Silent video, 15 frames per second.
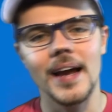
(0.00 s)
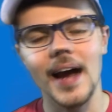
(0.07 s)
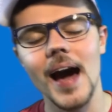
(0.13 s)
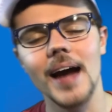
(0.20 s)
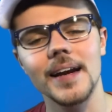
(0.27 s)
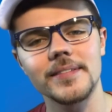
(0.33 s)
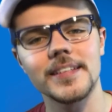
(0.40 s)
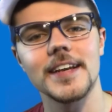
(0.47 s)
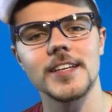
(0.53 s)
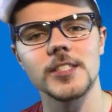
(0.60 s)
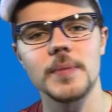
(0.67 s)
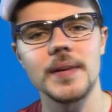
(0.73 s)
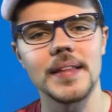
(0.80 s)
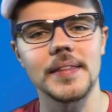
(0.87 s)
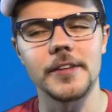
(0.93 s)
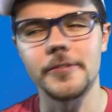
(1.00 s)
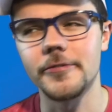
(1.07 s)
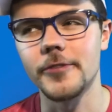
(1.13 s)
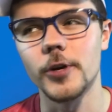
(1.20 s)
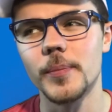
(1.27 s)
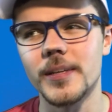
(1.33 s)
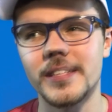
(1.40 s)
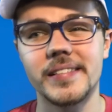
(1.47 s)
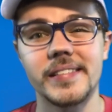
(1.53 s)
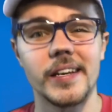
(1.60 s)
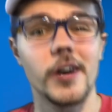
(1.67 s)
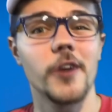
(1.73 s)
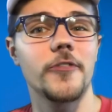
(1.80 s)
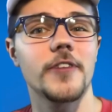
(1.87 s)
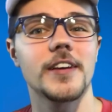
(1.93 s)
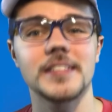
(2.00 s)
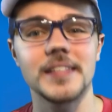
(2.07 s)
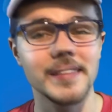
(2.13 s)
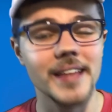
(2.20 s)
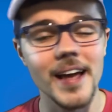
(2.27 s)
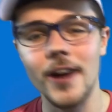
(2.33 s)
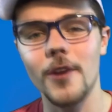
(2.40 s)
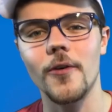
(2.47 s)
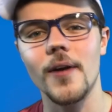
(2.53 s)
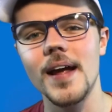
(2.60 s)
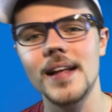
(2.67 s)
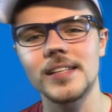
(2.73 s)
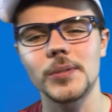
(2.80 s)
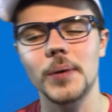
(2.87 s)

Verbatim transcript: kind of tells me that the film itself isn't that great,